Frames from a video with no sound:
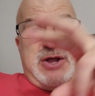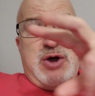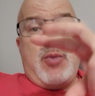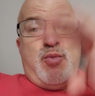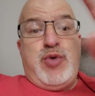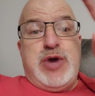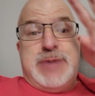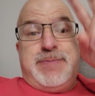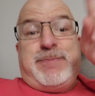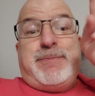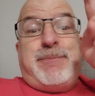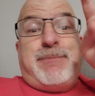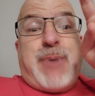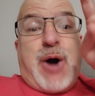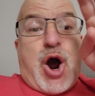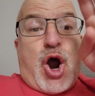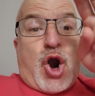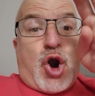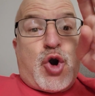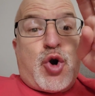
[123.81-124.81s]
We
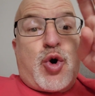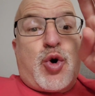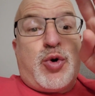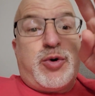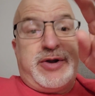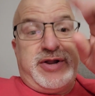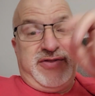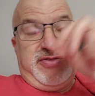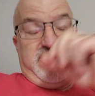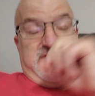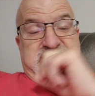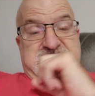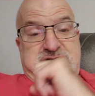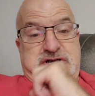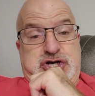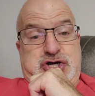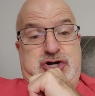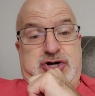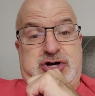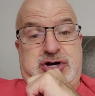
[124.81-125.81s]
borrowed the
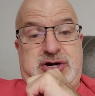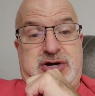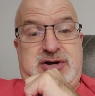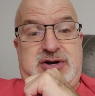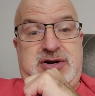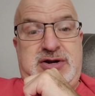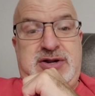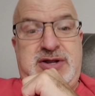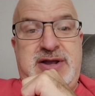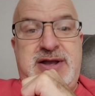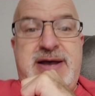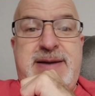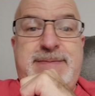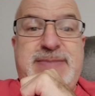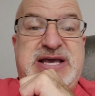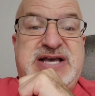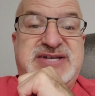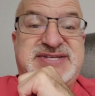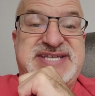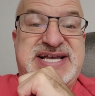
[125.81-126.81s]
car
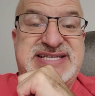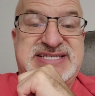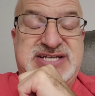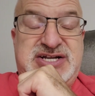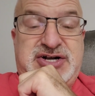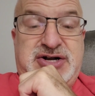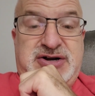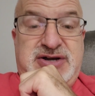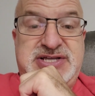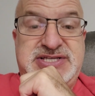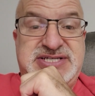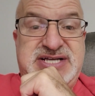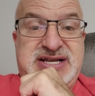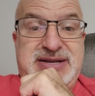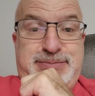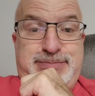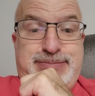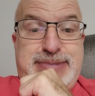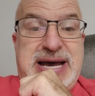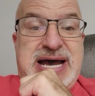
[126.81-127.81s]
because that's a car he's going to
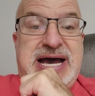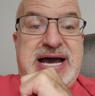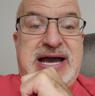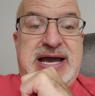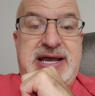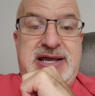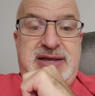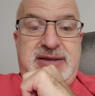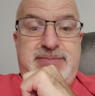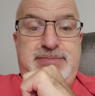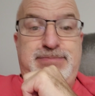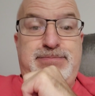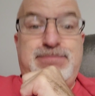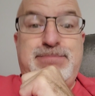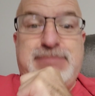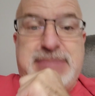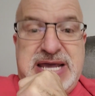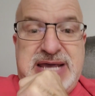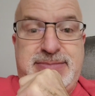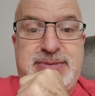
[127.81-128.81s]
buy.
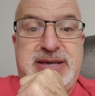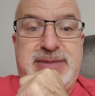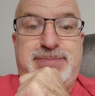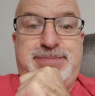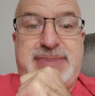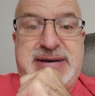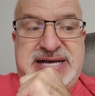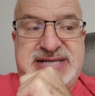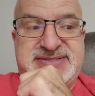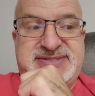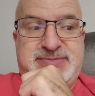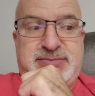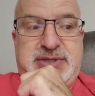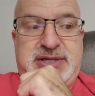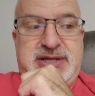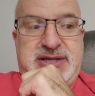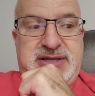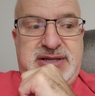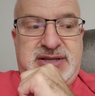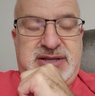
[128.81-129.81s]
Maybe,
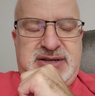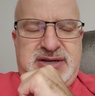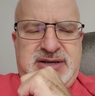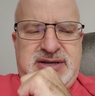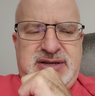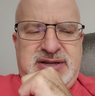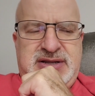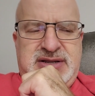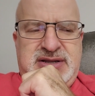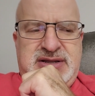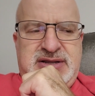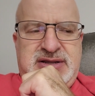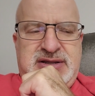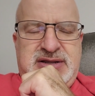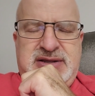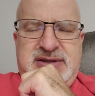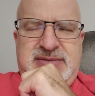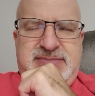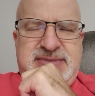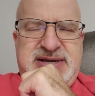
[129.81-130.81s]
possibly.
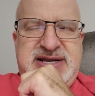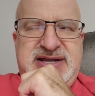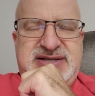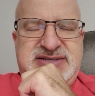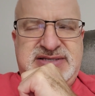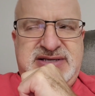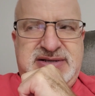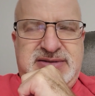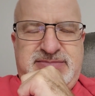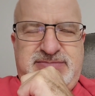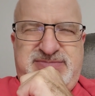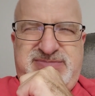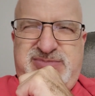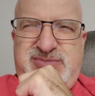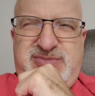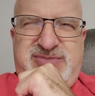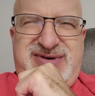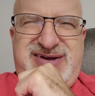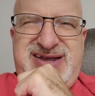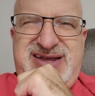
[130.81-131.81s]
And my dad's like,
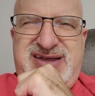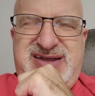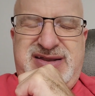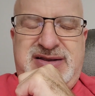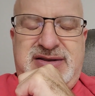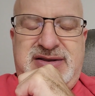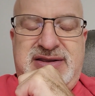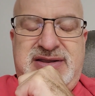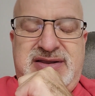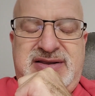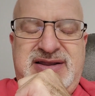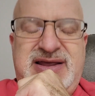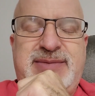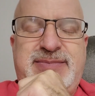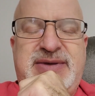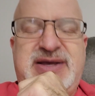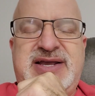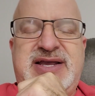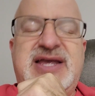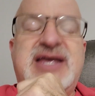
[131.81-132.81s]
what? I'm
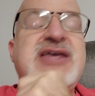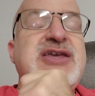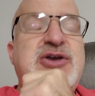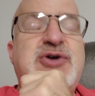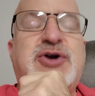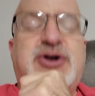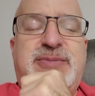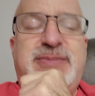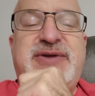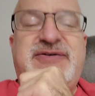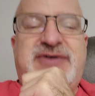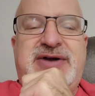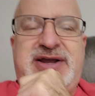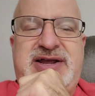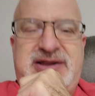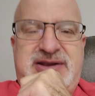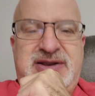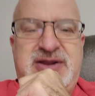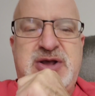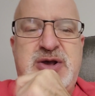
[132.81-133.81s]
like, you heard me right.